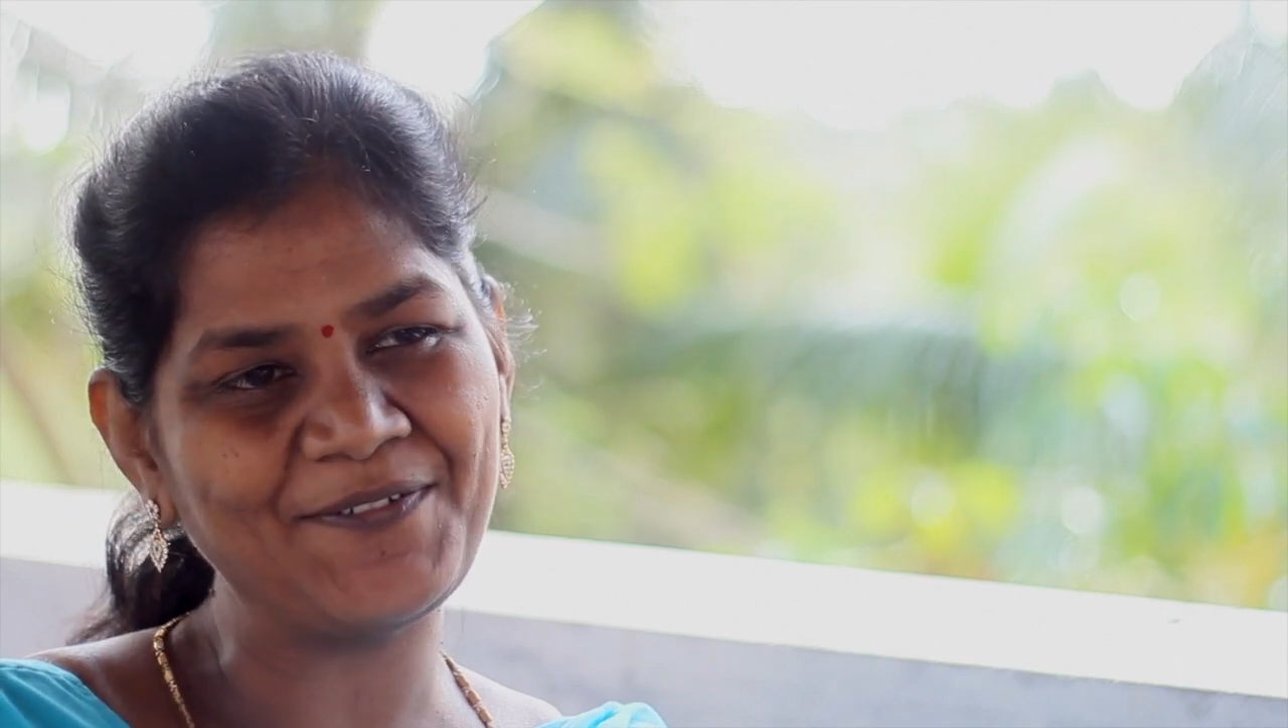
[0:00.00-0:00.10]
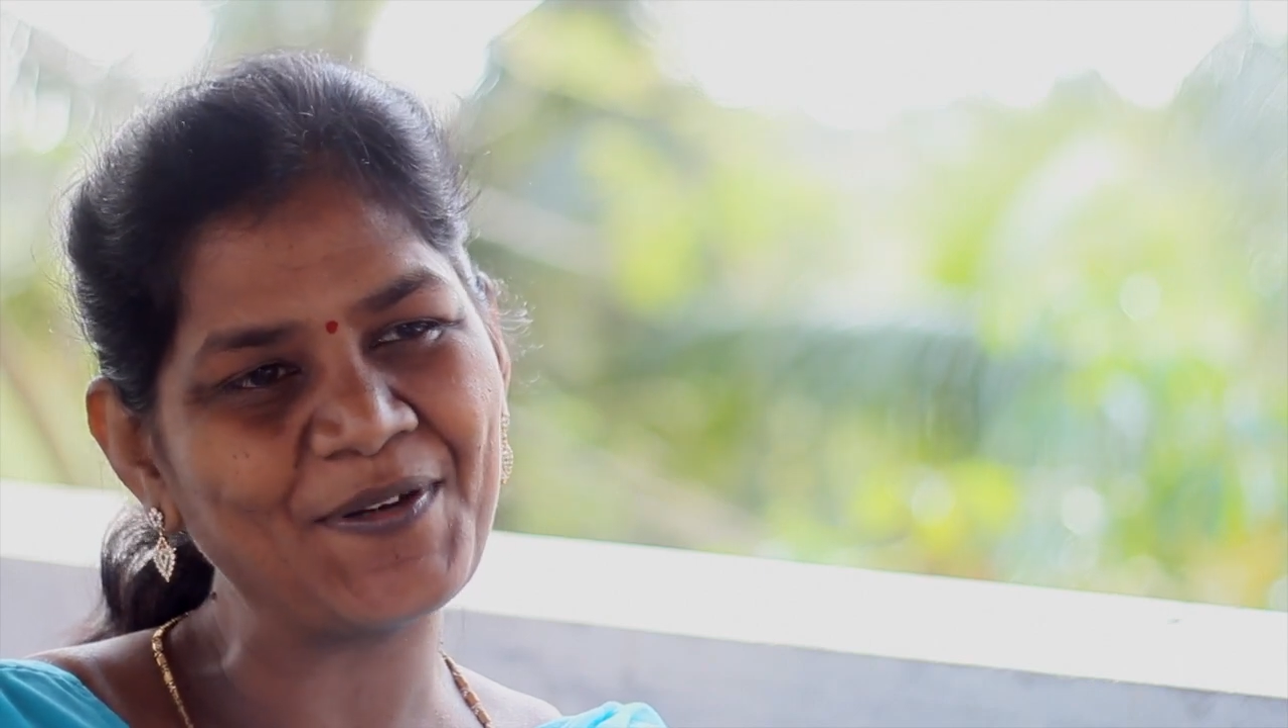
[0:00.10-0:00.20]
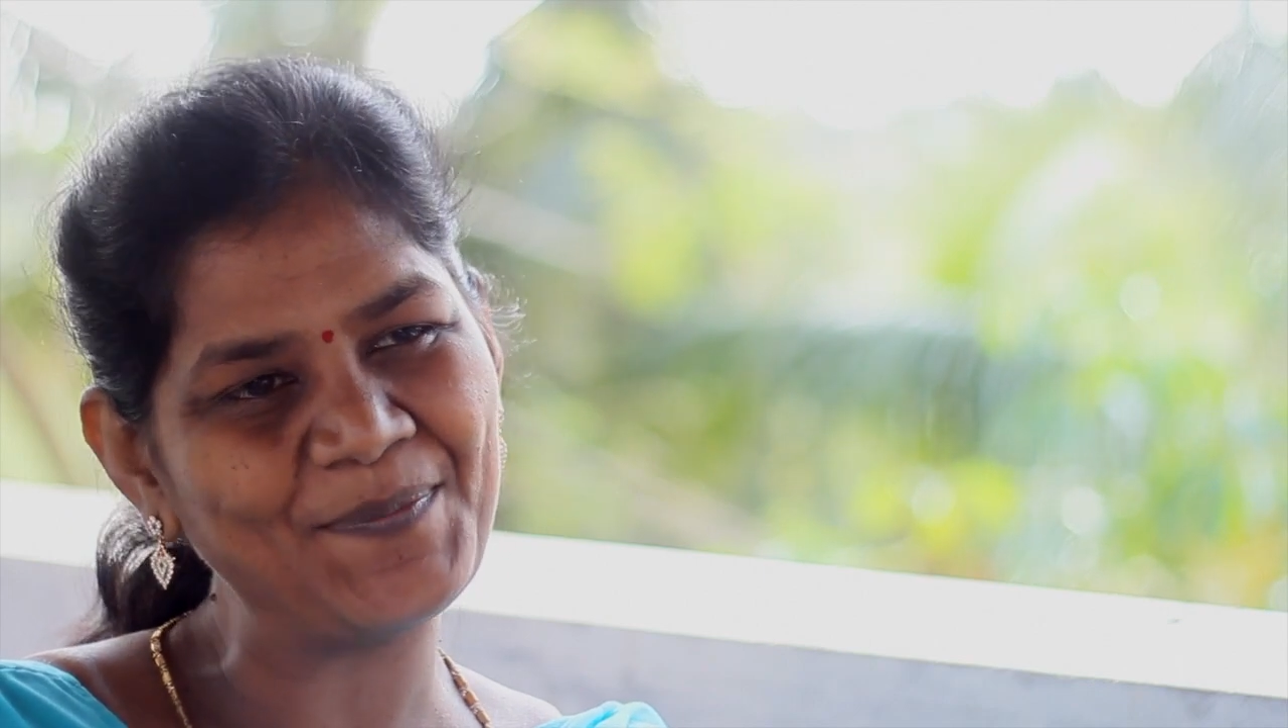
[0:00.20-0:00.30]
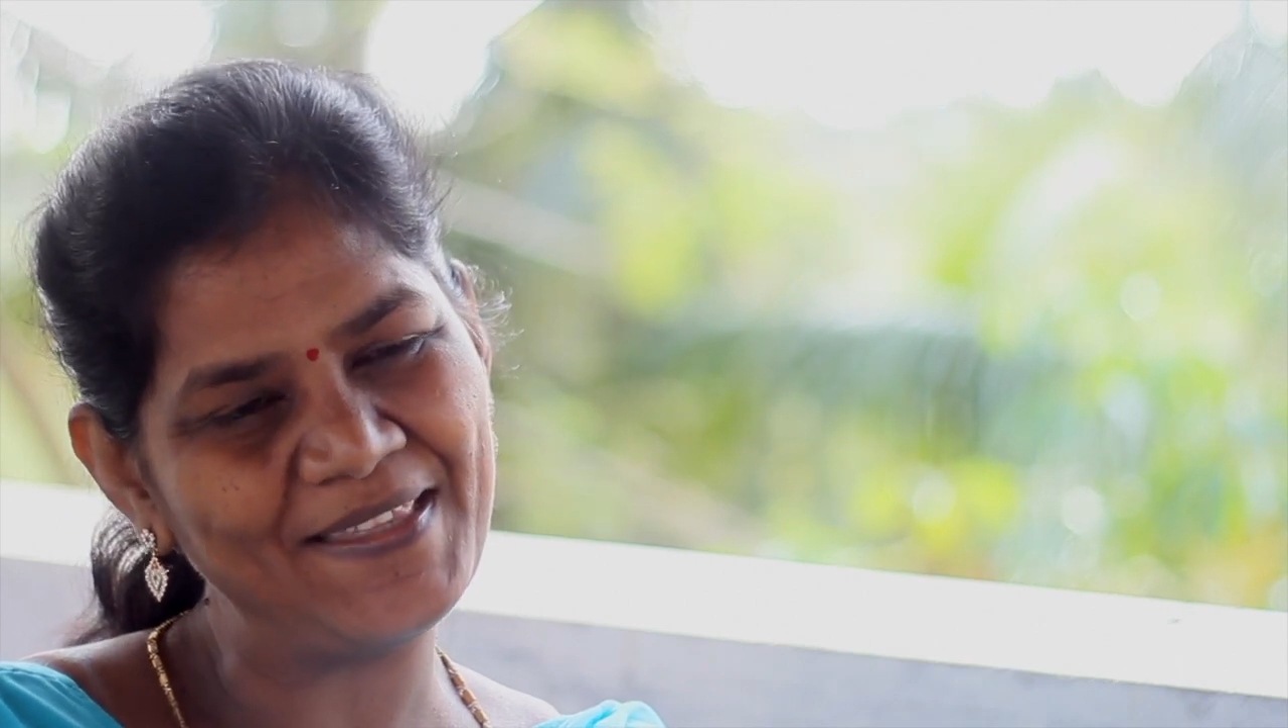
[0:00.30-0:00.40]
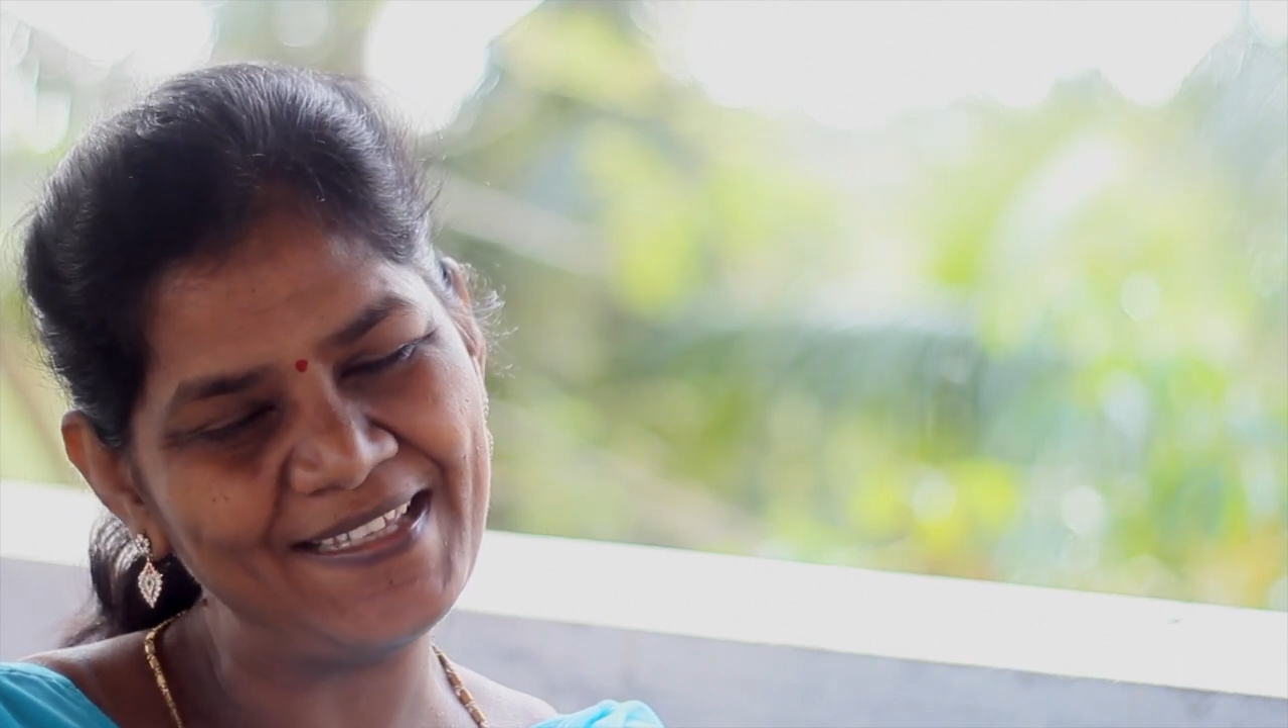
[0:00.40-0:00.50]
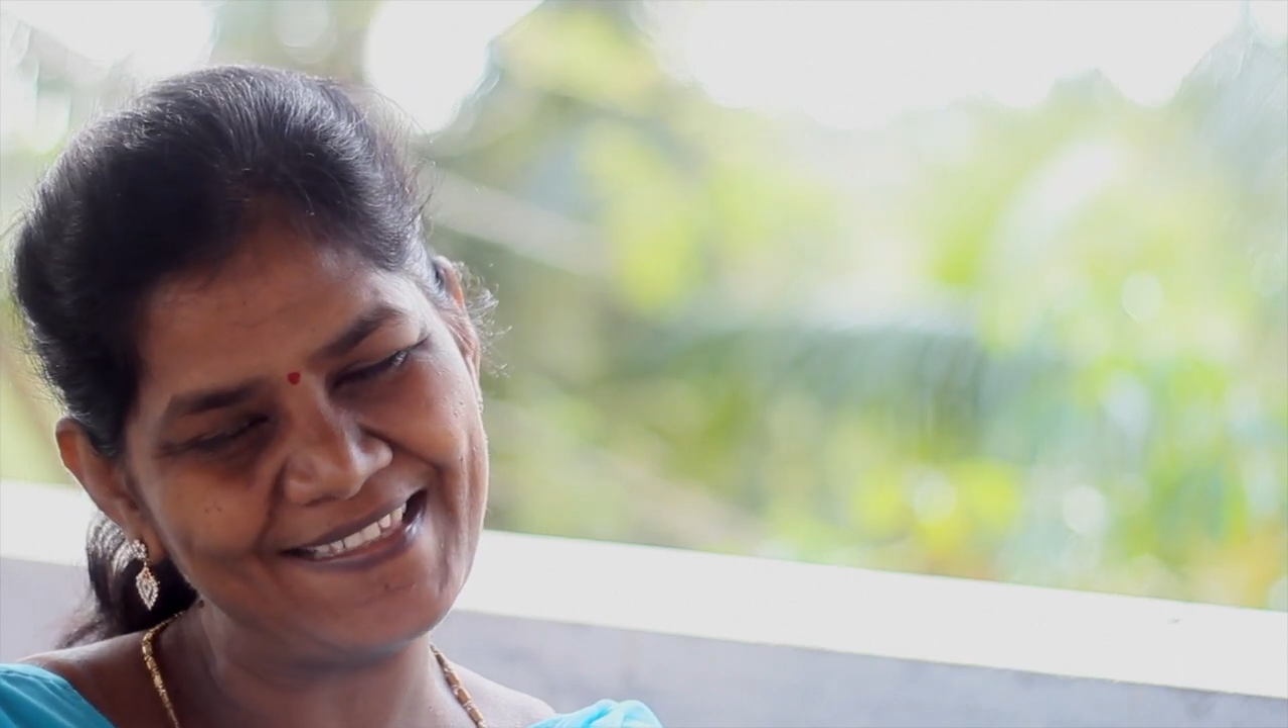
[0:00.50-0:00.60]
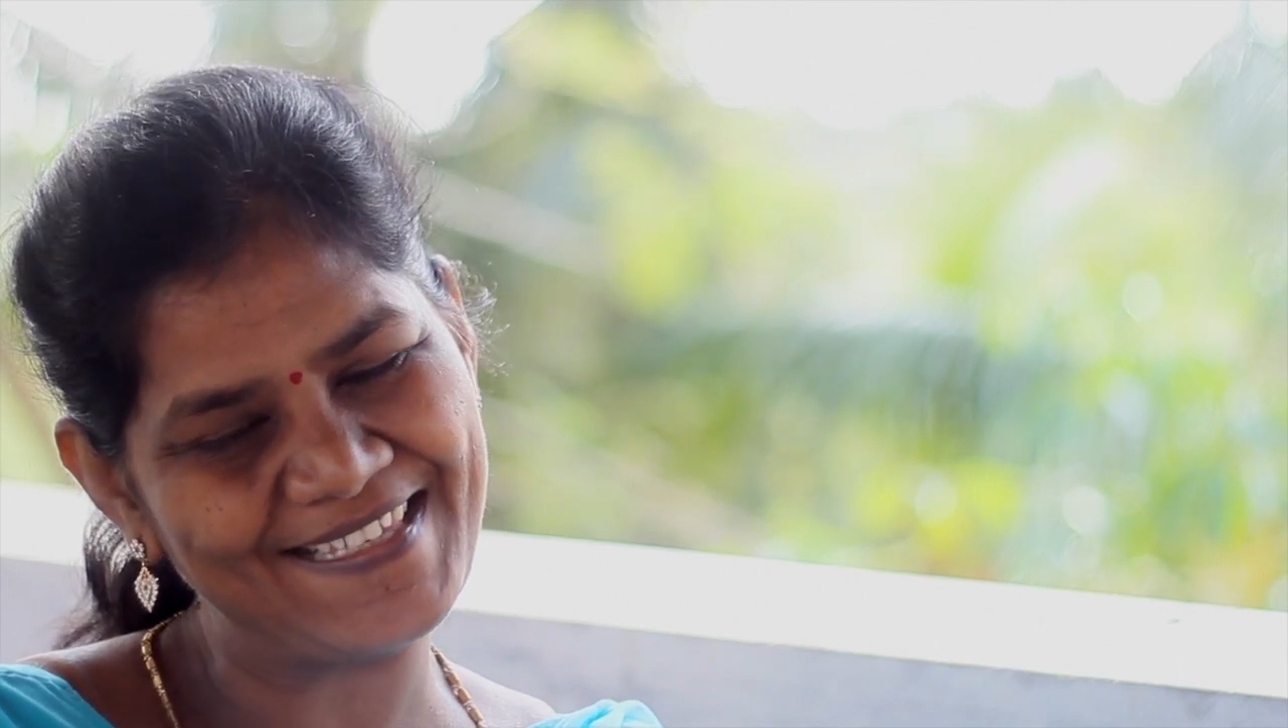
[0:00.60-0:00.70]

from the